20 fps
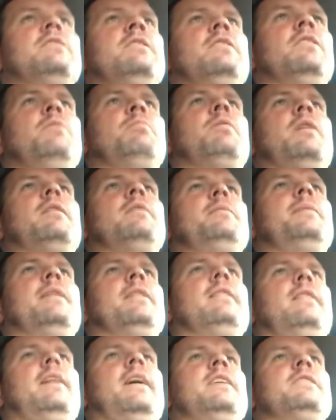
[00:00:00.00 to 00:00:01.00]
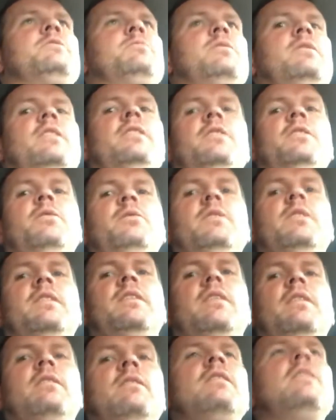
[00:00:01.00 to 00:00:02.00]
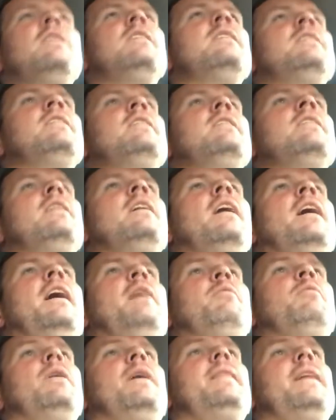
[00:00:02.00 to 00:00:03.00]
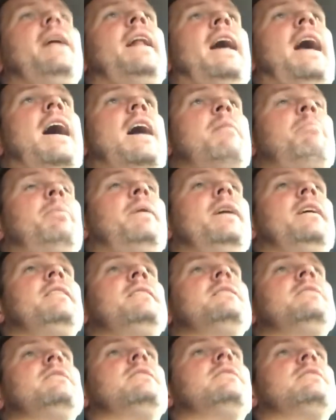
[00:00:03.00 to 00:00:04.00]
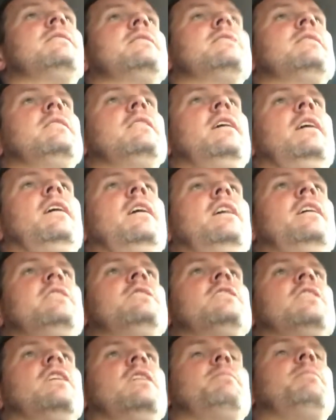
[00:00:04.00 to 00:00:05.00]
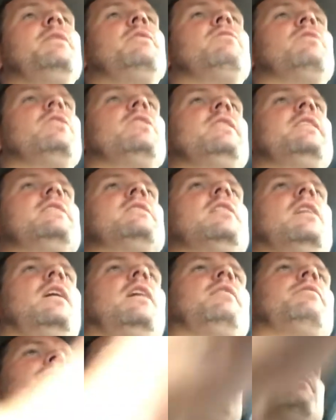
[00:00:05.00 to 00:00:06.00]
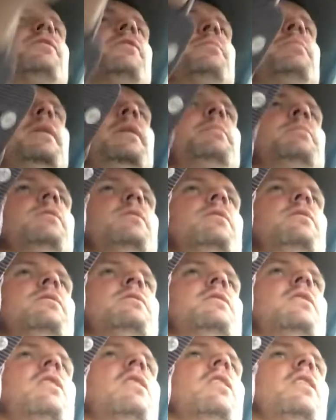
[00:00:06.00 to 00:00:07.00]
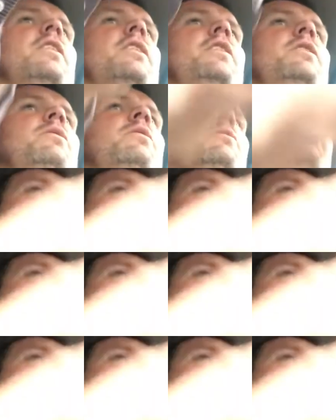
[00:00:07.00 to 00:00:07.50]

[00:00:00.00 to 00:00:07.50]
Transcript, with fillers: They'll probably be the last one to do it, though. And when that happens, it's going to be really tough for people to argue